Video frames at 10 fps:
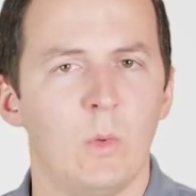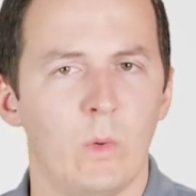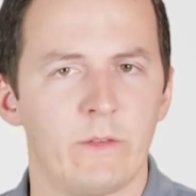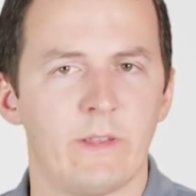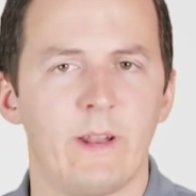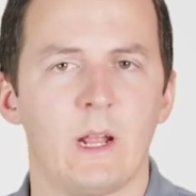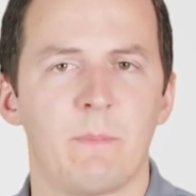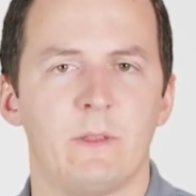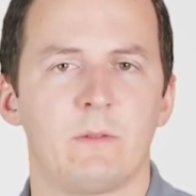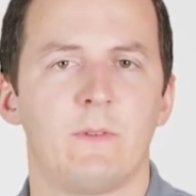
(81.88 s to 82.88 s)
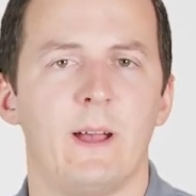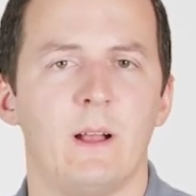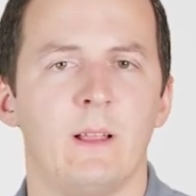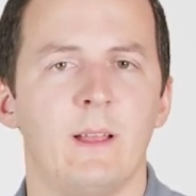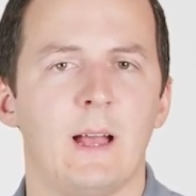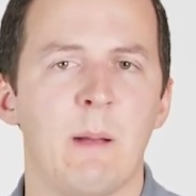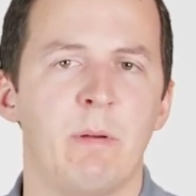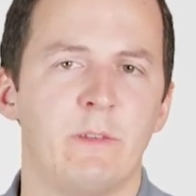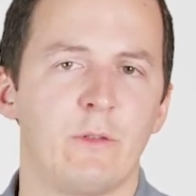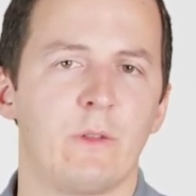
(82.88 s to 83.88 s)
When setting up this file, I
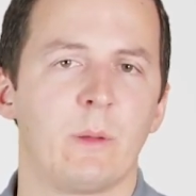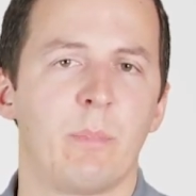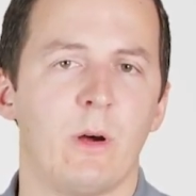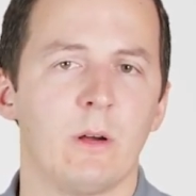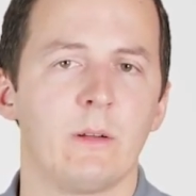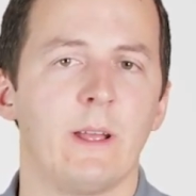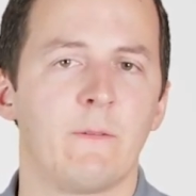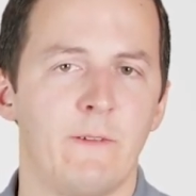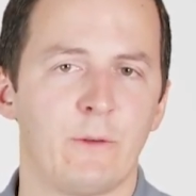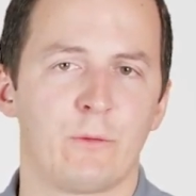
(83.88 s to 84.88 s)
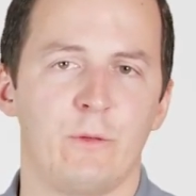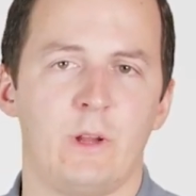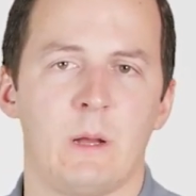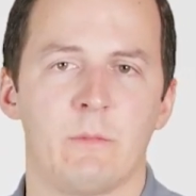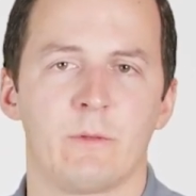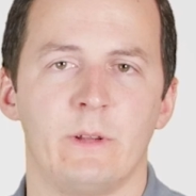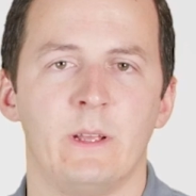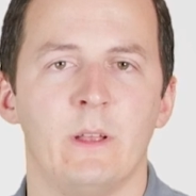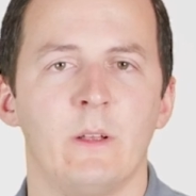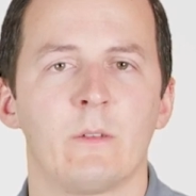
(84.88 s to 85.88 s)
positioned the part and fixture geometry
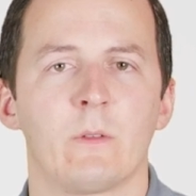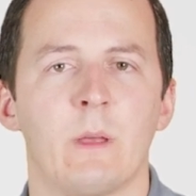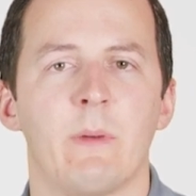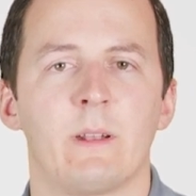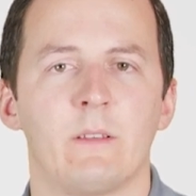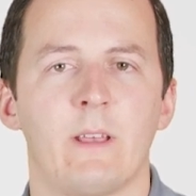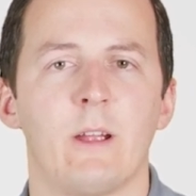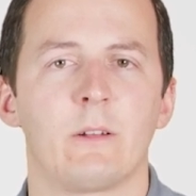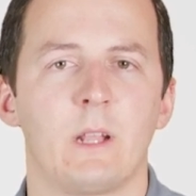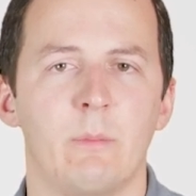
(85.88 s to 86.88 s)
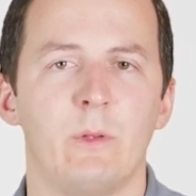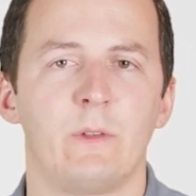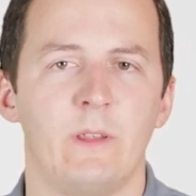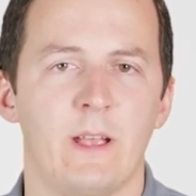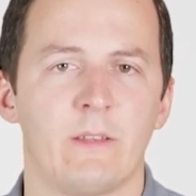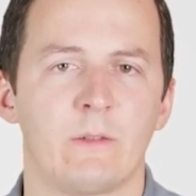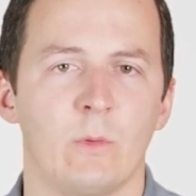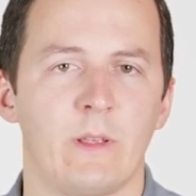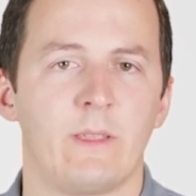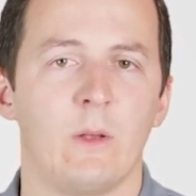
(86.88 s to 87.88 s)
so that my desired WCS
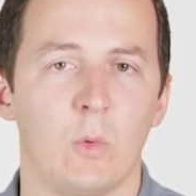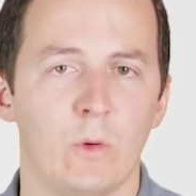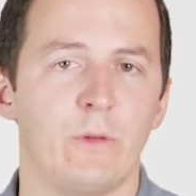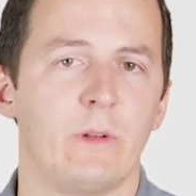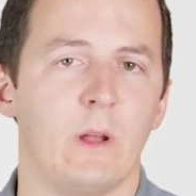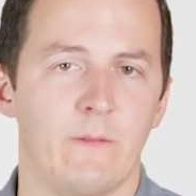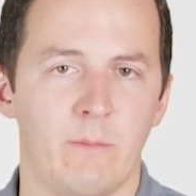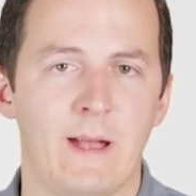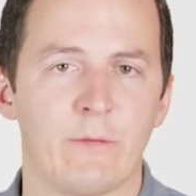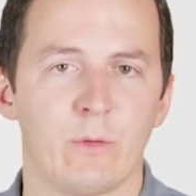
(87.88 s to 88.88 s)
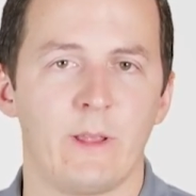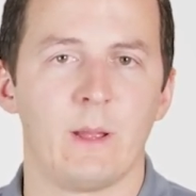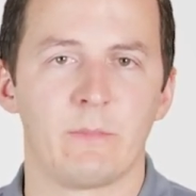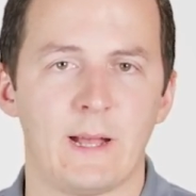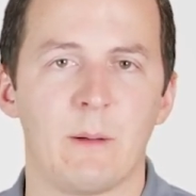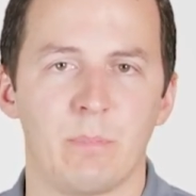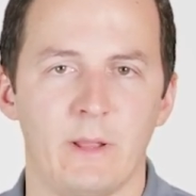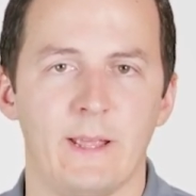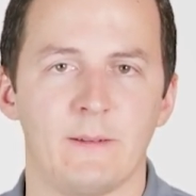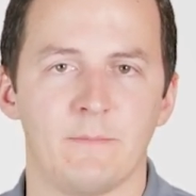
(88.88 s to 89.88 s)
was at the origin of the Mastercam top
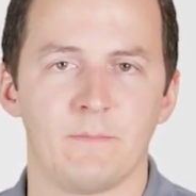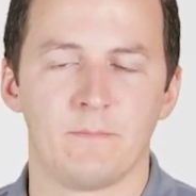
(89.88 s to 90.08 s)
plane.